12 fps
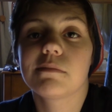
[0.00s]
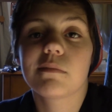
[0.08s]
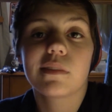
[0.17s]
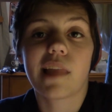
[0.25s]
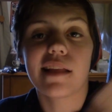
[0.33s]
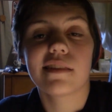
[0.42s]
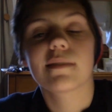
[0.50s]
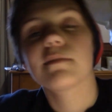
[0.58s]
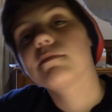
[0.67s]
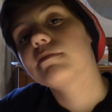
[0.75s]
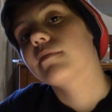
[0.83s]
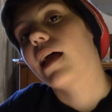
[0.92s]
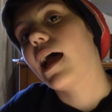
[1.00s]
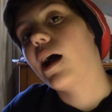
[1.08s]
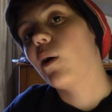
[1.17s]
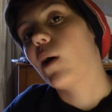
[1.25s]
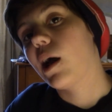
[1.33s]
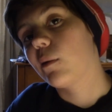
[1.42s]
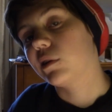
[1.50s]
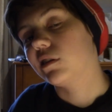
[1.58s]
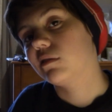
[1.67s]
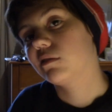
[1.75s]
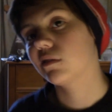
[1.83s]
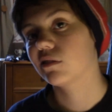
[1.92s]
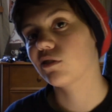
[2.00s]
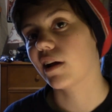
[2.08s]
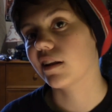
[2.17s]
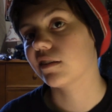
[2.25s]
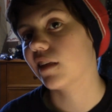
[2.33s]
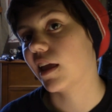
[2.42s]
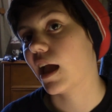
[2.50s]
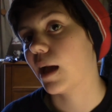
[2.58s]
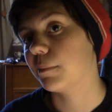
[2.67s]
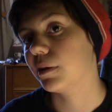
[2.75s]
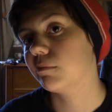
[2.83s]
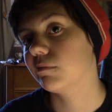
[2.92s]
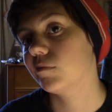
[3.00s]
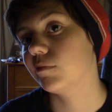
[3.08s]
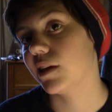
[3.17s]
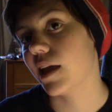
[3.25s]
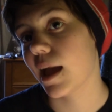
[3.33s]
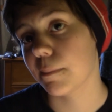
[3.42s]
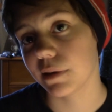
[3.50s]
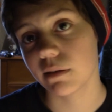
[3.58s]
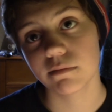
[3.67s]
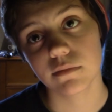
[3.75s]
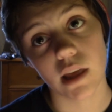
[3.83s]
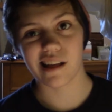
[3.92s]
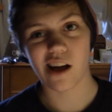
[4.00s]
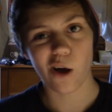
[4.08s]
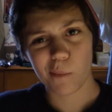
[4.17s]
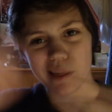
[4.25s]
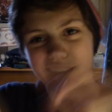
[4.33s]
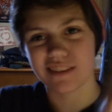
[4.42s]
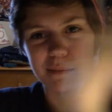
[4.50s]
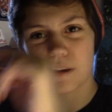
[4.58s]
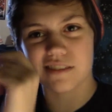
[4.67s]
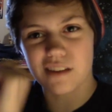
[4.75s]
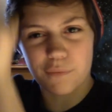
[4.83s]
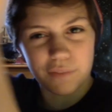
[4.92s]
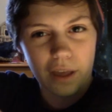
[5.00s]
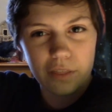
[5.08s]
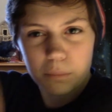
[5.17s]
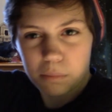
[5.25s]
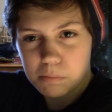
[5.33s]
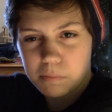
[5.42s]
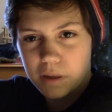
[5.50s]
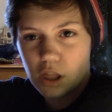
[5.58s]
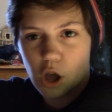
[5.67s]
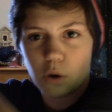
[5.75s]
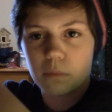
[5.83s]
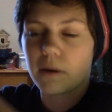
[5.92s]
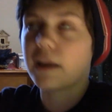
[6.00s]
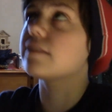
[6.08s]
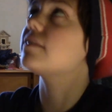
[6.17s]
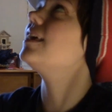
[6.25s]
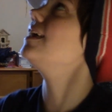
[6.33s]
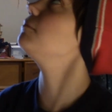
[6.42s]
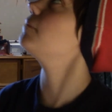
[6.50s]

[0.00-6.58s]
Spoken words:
That's how I would try to stay happy and be happy. All my links to my stuff down below. I just hit my